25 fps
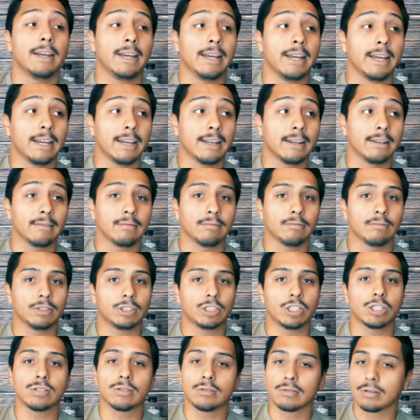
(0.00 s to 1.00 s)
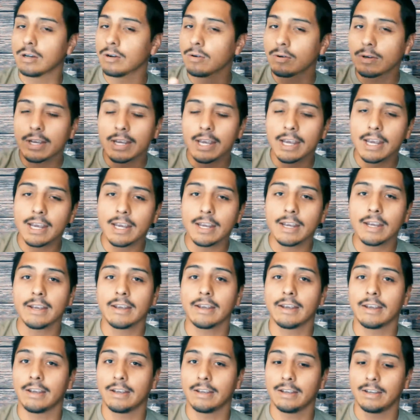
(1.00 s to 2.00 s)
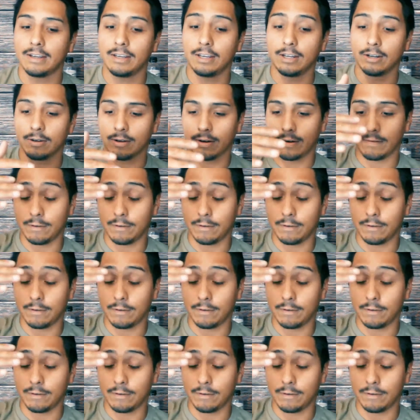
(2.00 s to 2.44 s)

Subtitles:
and which is okay, you know,